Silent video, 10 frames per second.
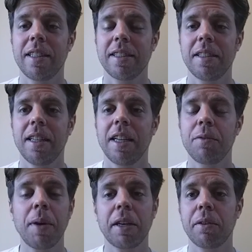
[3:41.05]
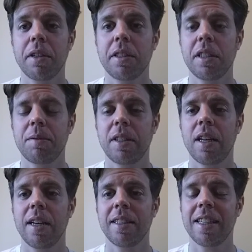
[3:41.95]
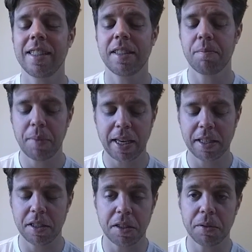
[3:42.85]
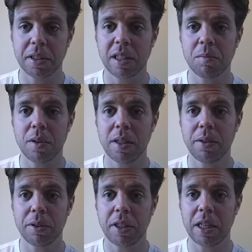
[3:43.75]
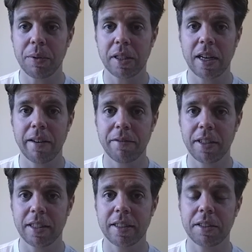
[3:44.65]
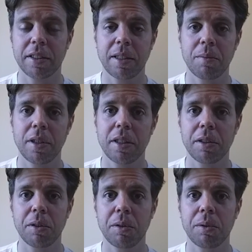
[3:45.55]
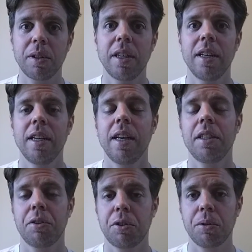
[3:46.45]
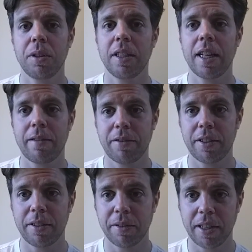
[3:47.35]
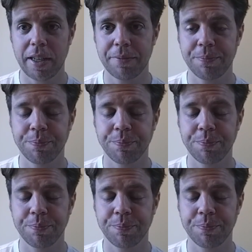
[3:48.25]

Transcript: Doesn't and you might go to the gym a lot. That doesn't make you someone with genuine confidence or someone who is truly an alpha. Okay.